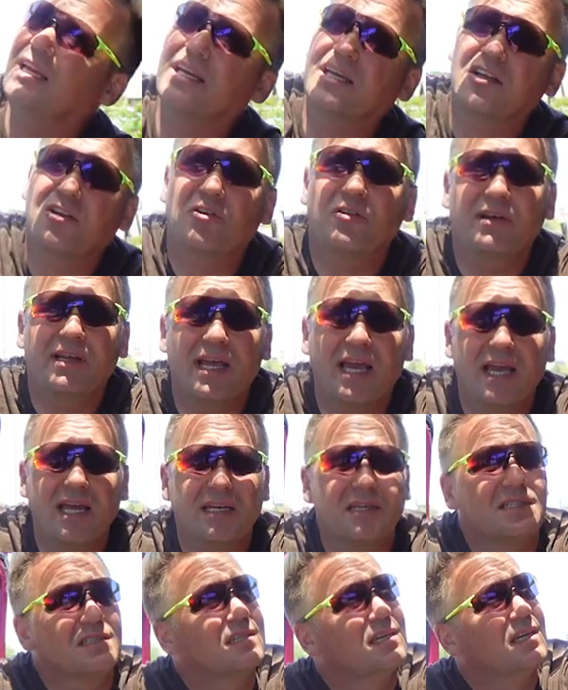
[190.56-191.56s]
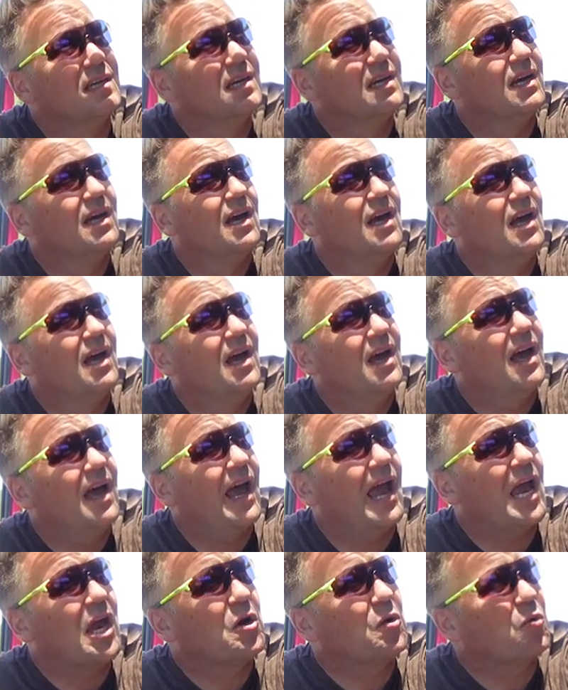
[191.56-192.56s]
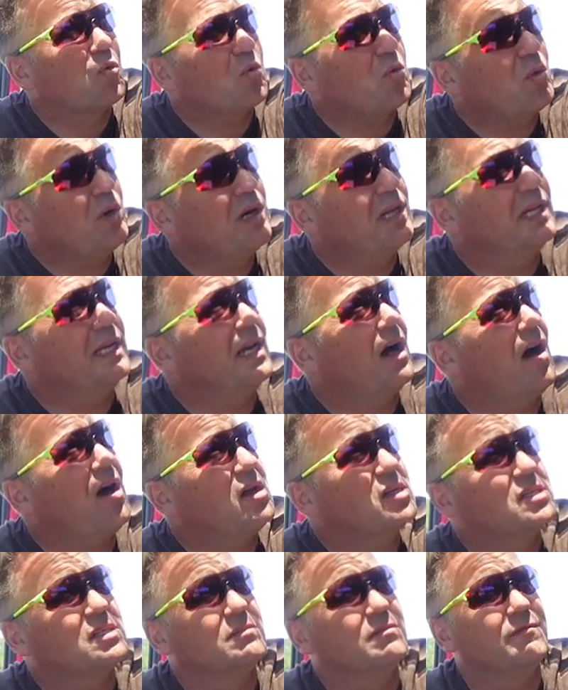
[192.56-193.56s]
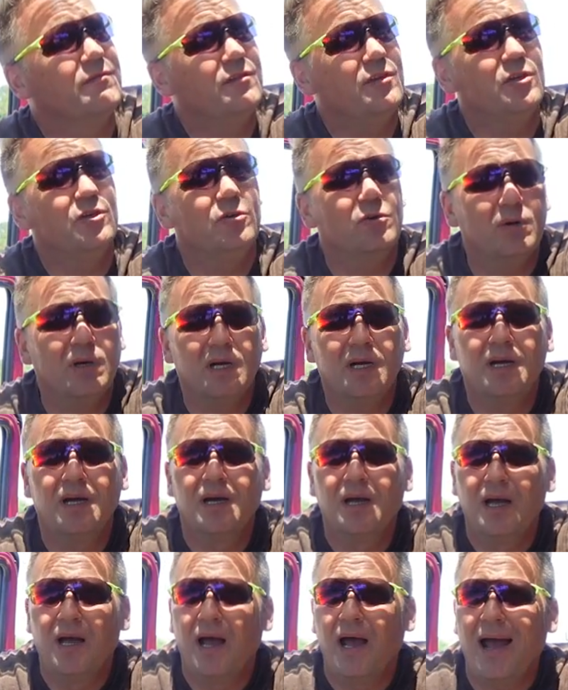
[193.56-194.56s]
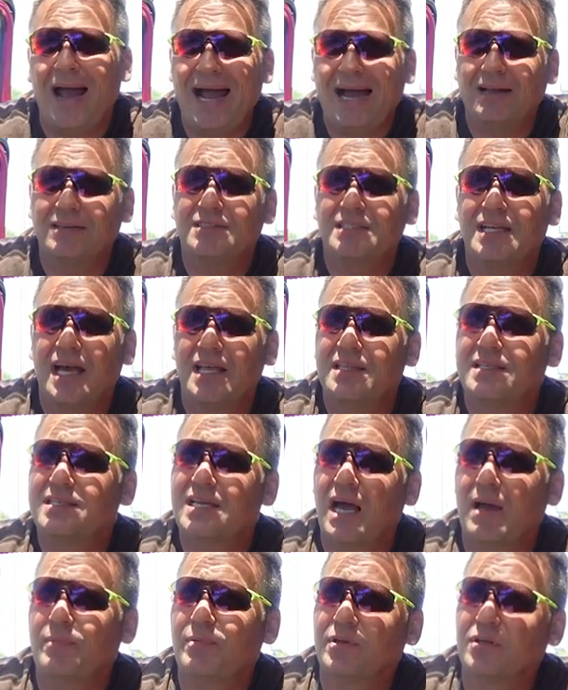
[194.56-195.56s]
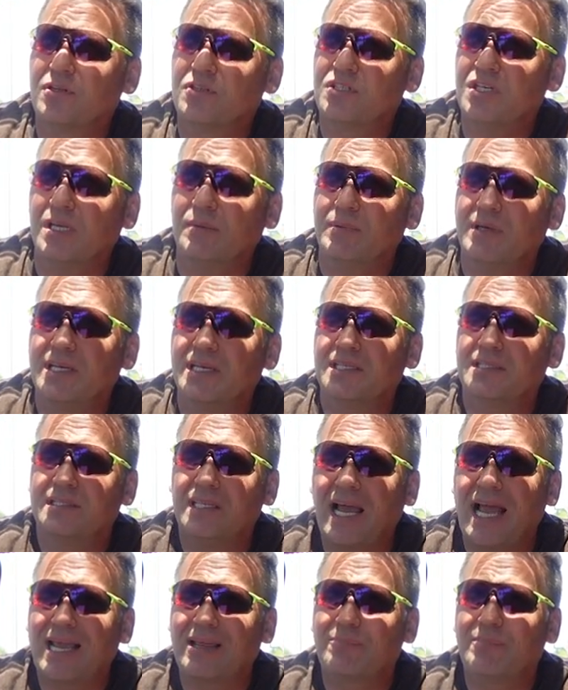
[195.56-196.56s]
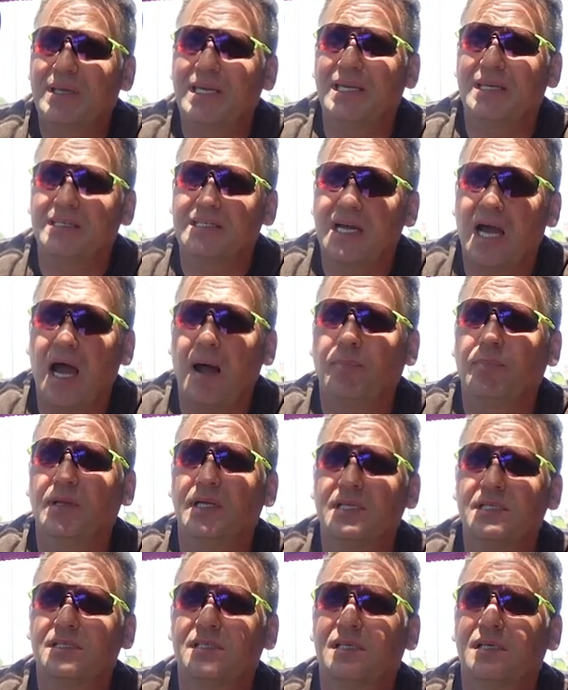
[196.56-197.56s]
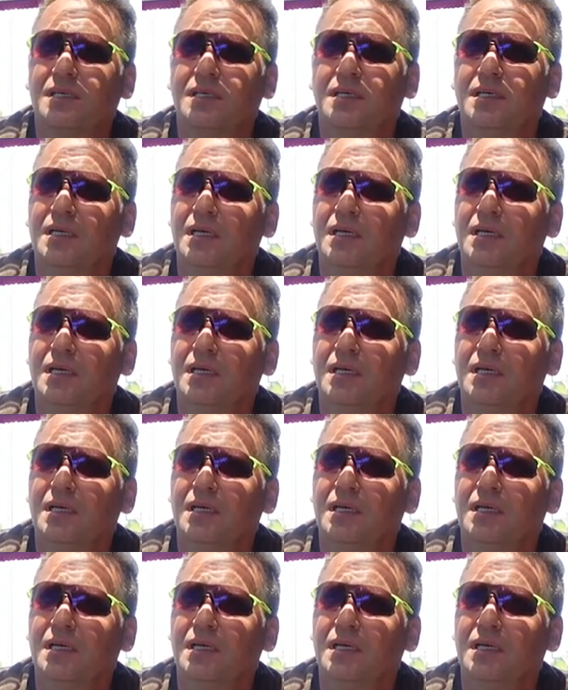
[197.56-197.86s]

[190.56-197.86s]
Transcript: it creates a really awesome view outside the top of your Jeep. It is like being topless,